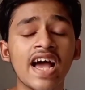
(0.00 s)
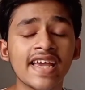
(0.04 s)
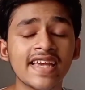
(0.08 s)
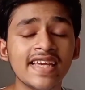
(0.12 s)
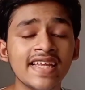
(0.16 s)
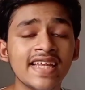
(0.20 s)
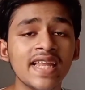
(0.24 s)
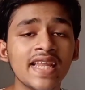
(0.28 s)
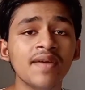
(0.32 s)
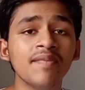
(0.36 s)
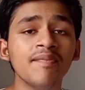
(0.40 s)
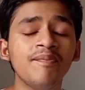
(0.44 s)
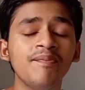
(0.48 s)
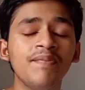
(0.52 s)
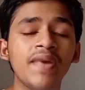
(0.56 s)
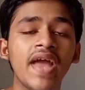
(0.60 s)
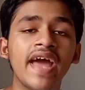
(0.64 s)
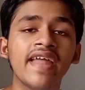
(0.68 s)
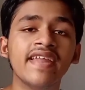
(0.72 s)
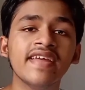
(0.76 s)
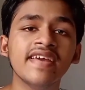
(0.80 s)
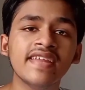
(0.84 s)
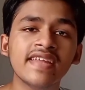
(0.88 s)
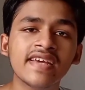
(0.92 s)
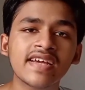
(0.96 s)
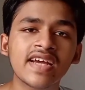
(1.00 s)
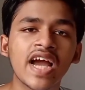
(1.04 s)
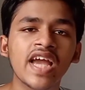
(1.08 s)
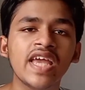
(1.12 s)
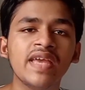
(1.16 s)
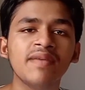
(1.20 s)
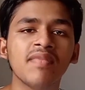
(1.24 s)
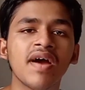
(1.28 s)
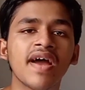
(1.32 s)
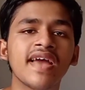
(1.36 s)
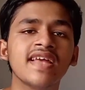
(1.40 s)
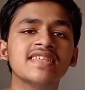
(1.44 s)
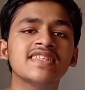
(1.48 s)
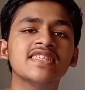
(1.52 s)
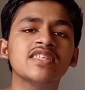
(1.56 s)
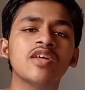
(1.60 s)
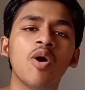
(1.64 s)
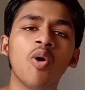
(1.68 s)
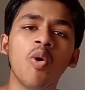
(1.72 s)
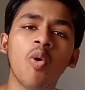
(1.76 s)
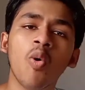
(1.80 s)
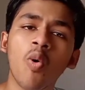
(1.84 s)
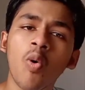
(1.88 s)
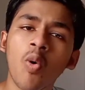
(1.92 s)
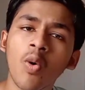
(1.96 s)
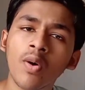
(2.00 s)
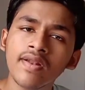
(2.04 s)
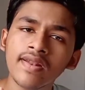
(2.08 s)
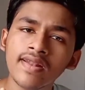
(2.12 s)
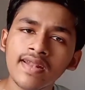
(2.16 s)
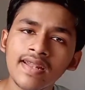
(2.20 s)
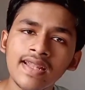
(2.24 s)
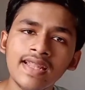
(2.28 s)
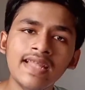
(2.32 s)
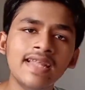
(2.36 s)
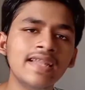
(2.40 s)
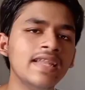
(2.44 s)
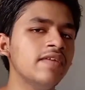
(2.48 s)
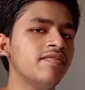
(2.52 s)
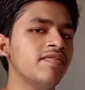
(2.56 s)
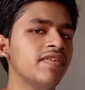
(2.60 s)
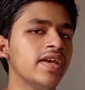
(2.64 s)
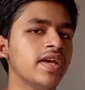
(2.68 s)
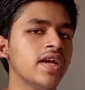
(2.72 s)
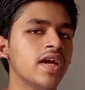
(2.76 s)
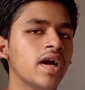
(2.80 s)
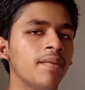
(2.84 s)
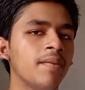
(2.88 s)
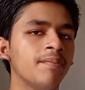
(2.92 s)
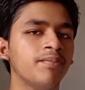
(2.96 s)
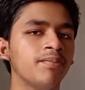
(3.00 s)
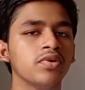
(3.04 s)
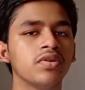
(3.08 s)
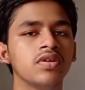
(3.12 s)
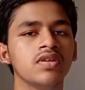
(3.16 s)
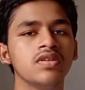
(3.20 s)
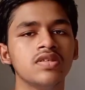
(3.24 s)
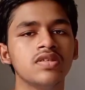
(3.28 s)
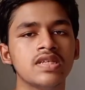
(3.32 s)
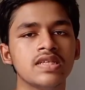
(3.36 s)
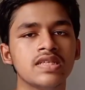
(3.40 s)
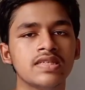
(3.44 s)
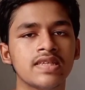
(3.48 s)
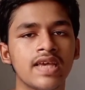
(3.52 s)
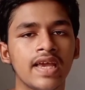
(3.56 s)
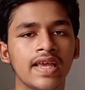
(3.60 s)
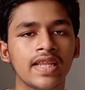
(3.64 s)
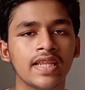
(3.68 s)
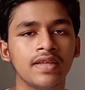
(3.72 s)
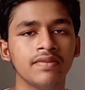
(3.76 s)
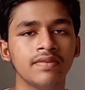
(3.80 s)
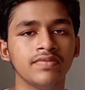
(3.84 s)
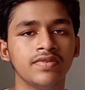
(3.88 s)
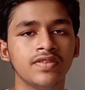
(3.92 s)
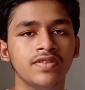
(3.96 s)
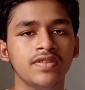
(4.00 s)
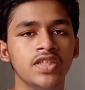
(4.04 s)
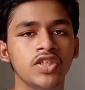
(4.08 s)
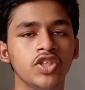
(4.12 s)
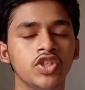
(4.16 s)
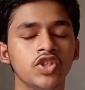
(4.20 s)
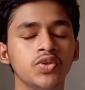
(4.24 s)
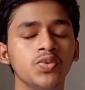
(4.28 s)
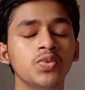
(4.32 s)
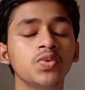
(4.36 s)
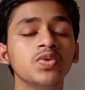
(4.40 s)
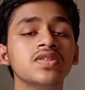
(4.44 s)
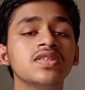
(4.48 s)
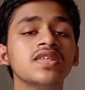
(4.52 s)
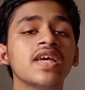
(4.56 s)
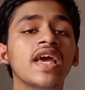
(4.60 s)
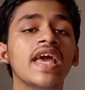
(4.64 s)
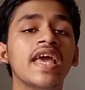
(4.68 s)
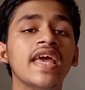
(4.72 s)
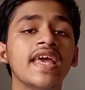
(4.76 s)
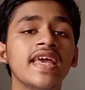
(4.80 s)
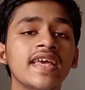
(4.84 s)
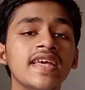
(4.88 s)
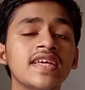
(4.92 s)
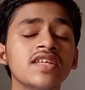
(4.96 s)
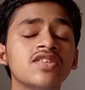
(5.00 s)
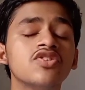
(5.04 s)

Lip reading: Xylem parenchyma is the only living component in xylem tissues.